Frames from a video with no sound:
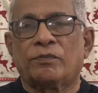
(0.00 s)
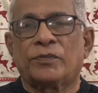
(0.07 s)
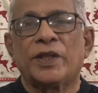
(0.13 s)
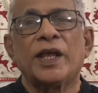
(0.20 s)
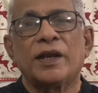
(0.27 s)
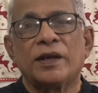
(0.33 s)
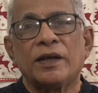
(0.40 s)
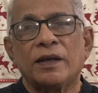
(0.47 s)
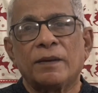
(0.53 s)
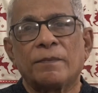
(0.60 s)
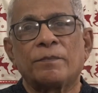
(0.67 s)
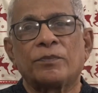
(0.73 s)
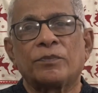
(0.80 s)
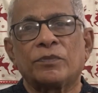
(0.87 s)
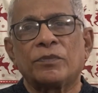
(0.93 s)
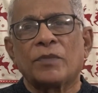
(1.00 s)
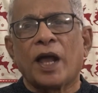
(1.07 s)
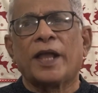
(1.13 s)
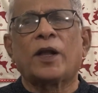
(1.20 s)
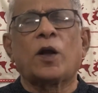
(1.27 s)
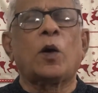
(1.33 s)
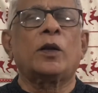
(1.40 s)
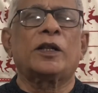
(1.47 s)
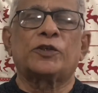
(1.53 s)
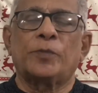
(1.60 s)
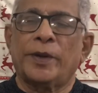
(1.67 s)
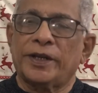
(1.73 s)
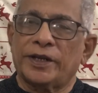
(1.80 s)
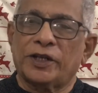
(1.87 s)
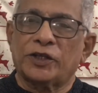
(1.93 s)
then I call a
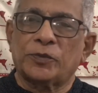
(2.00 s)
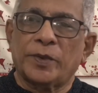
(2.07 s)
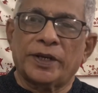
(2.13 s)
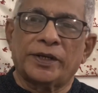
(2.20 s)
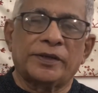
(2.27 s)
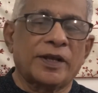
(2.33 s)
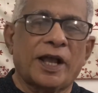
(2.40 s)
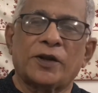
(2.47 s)
spade a spade.